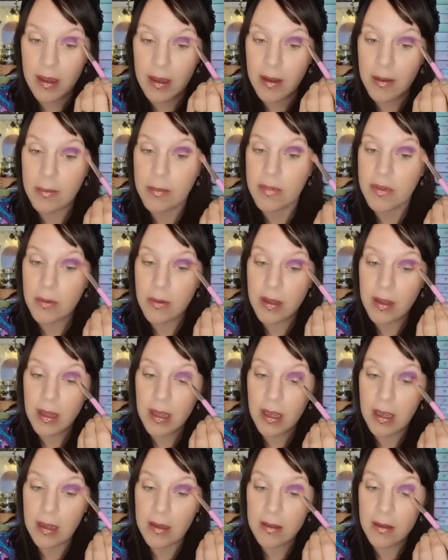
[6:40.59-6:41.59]
So I
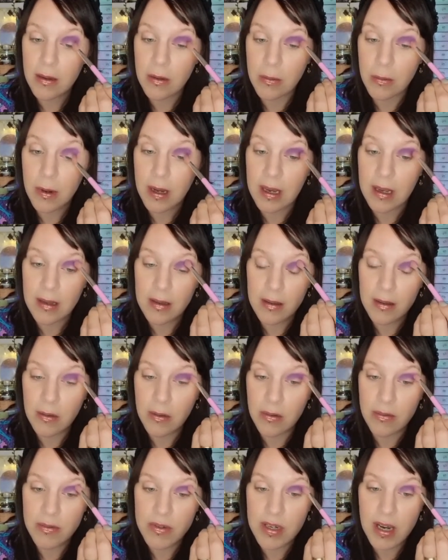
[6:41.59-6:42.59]
think it's a great
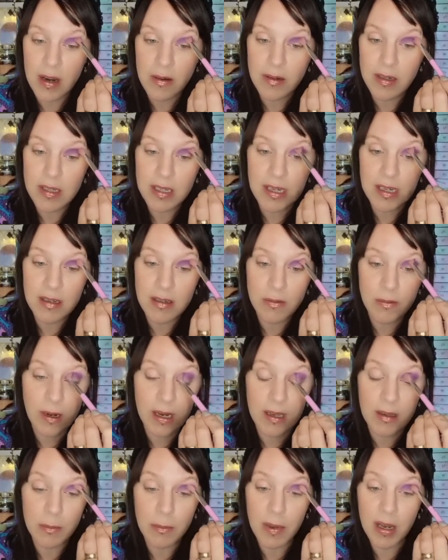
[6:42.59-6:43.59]
sort of charity to
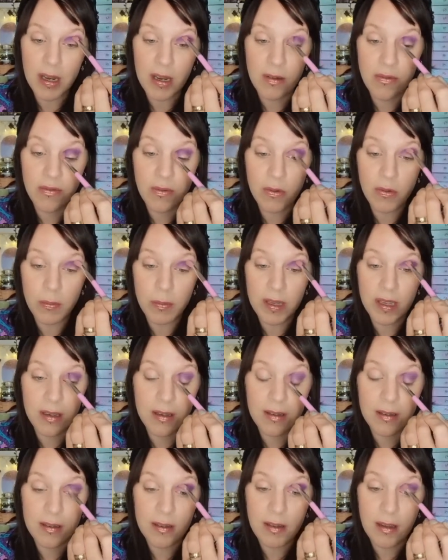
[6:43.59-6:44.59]
raise money for,
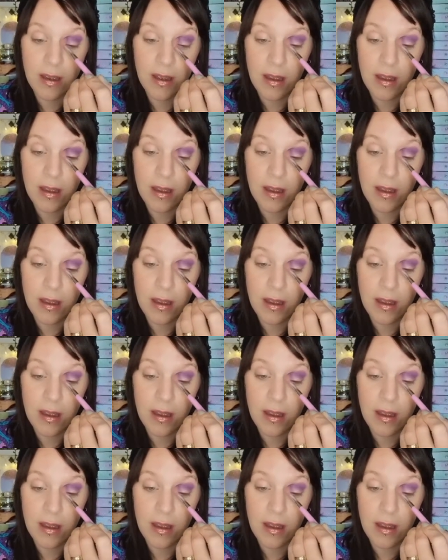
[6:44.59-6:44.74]
because